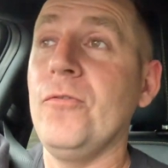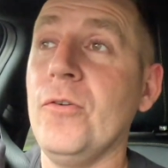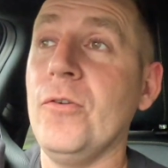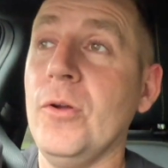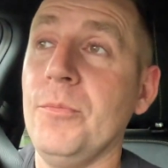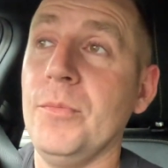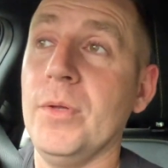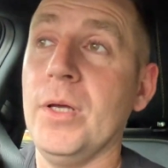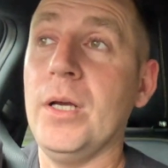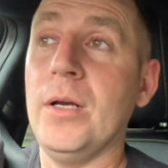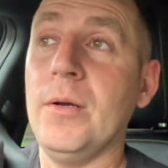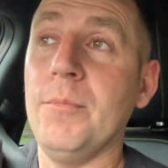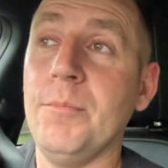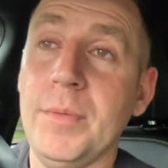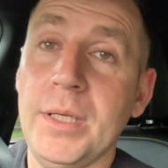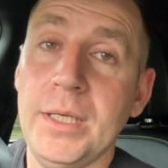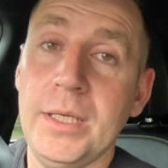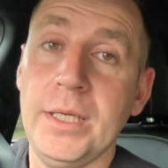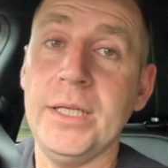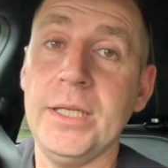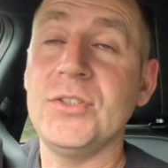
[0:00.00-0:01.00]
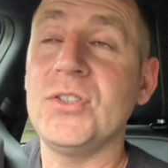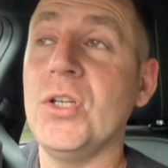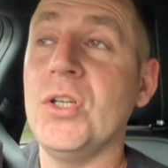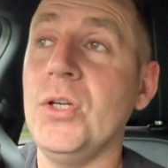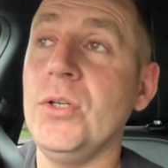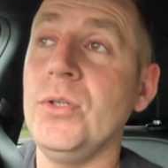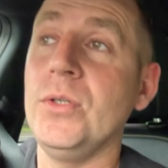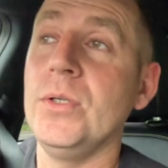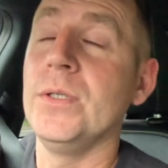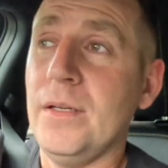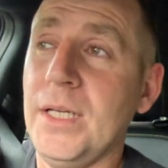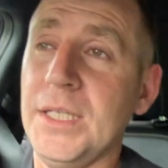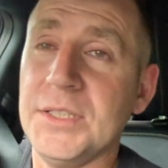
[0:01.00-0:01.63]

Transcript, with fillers: from the Mini E2.